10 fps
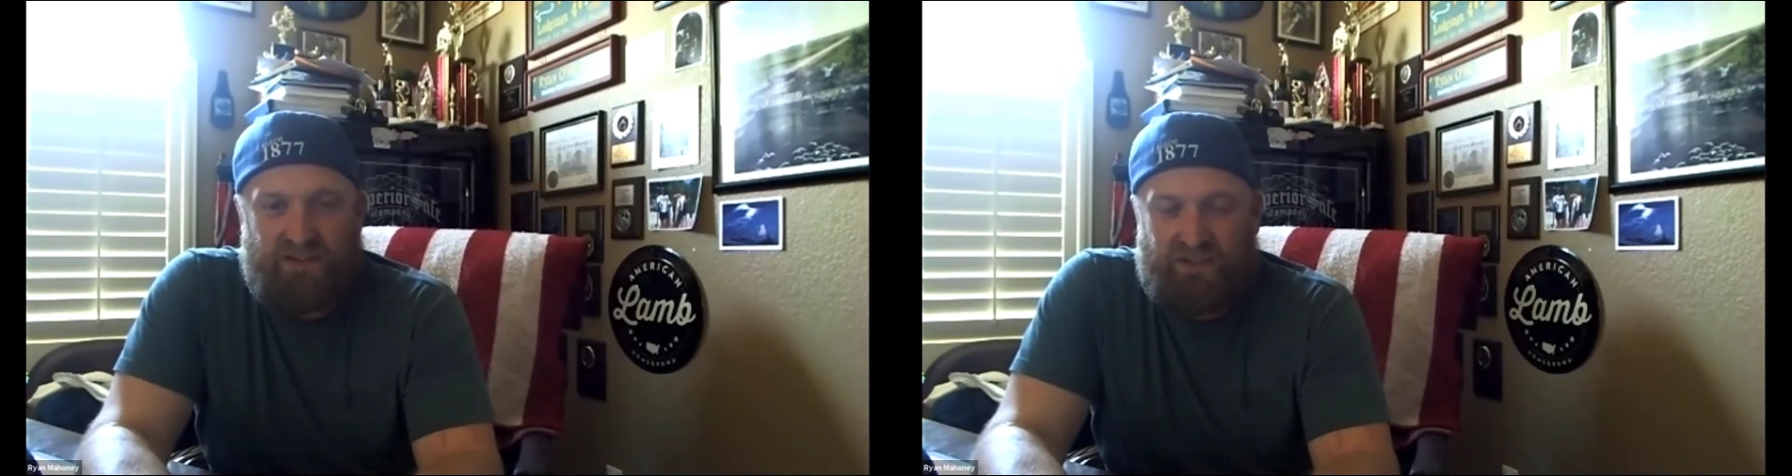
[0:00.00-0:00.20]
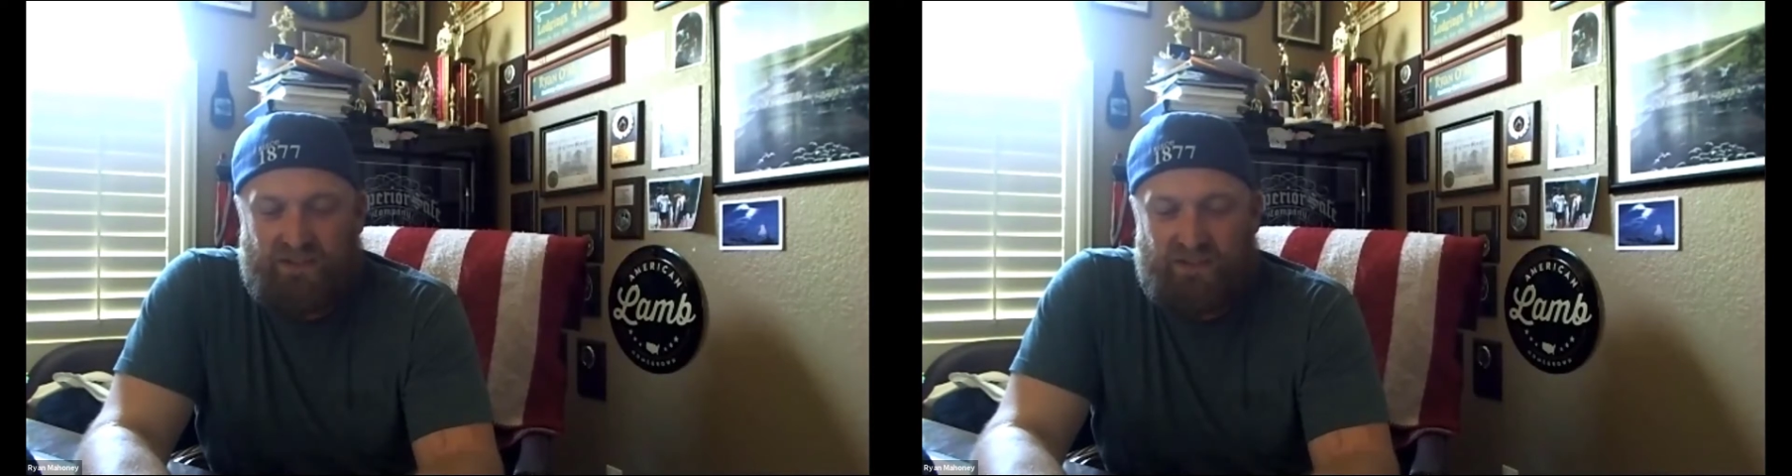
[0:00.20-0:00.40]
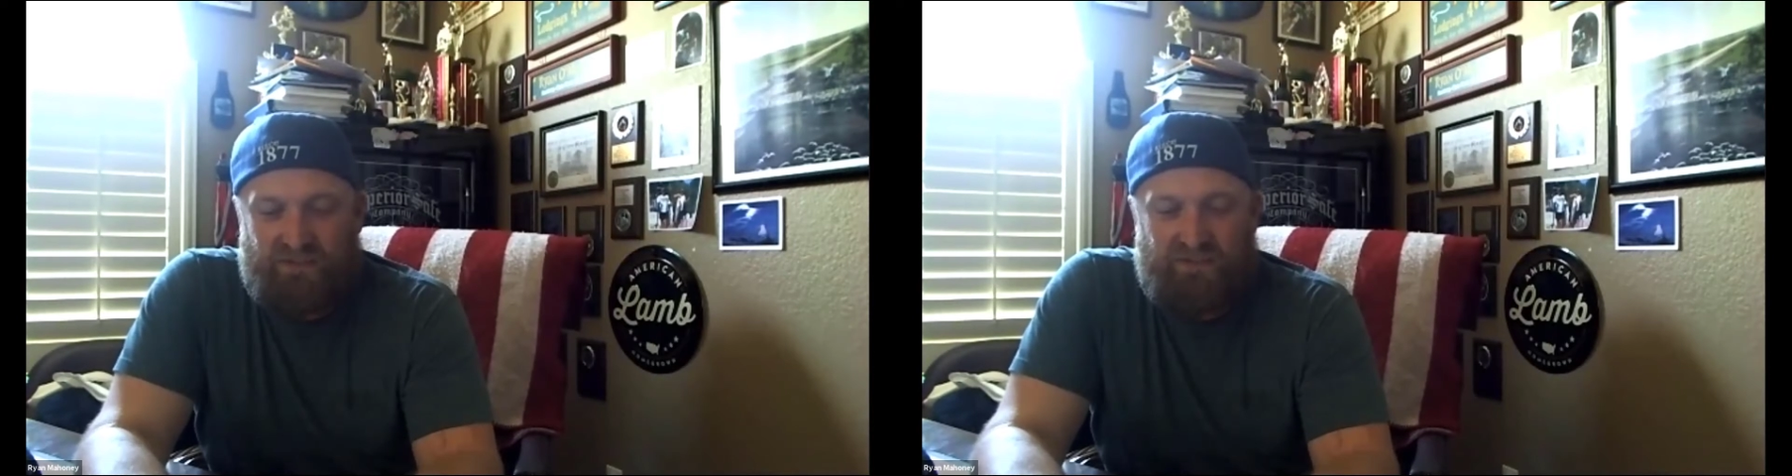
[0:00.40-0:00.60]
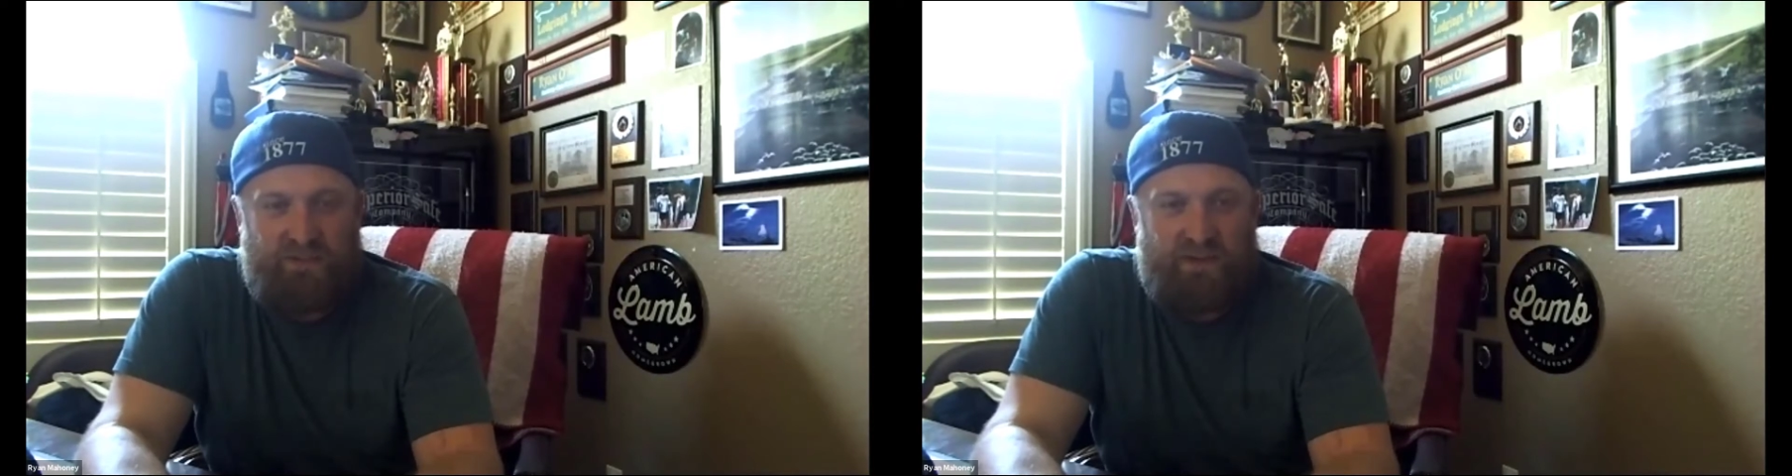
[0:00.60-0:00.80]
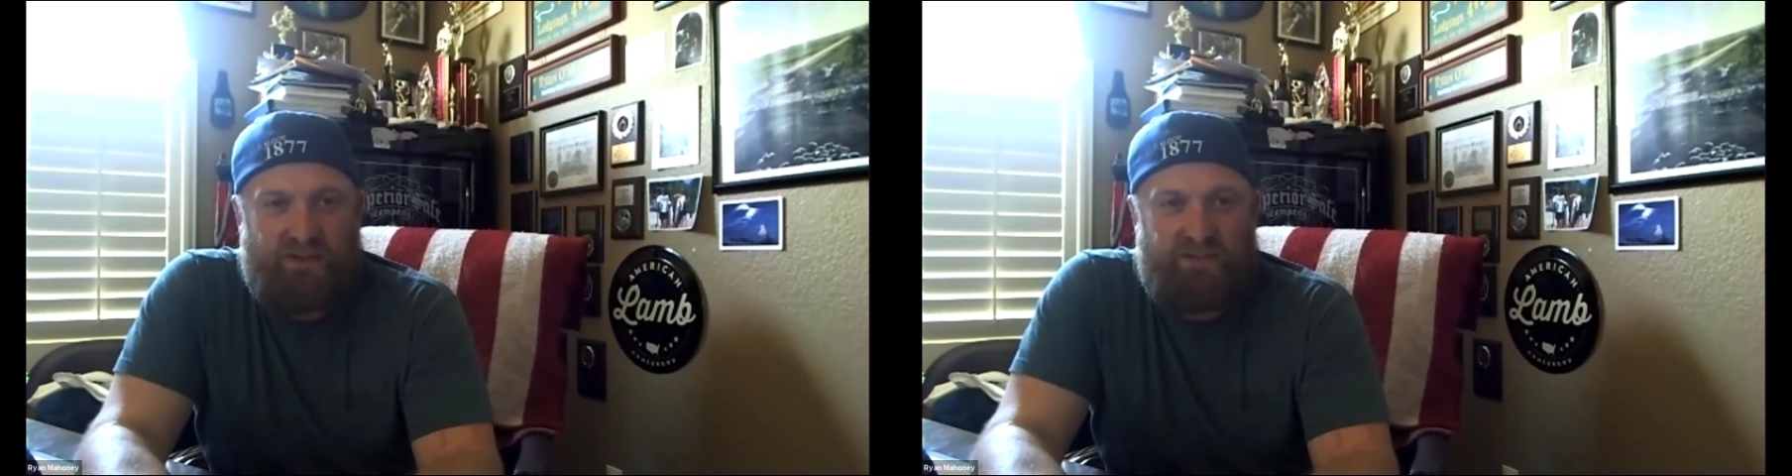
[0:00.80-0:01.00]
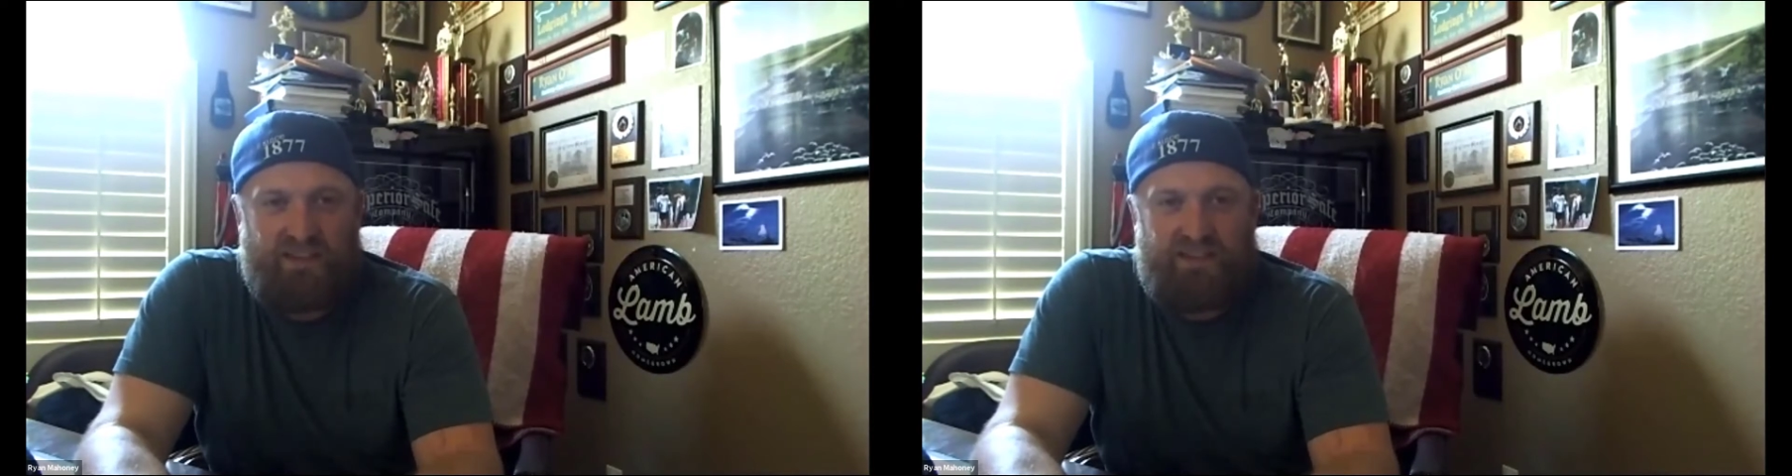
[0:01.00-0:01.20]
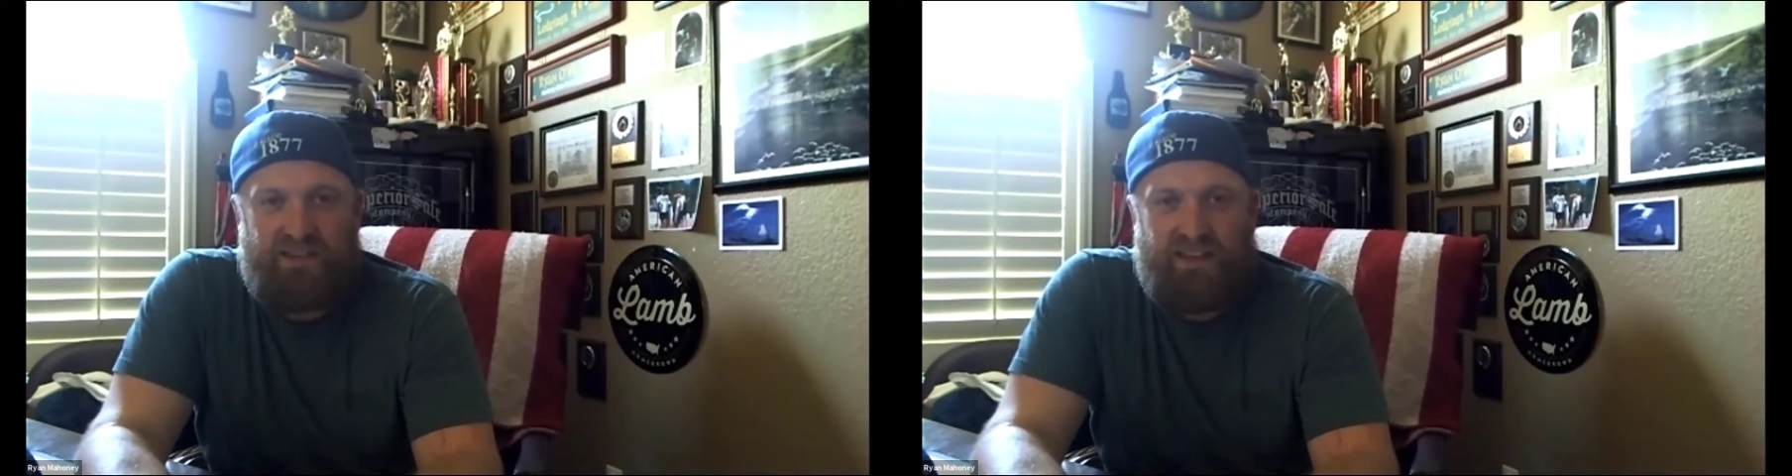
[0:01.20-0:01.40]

are female vets.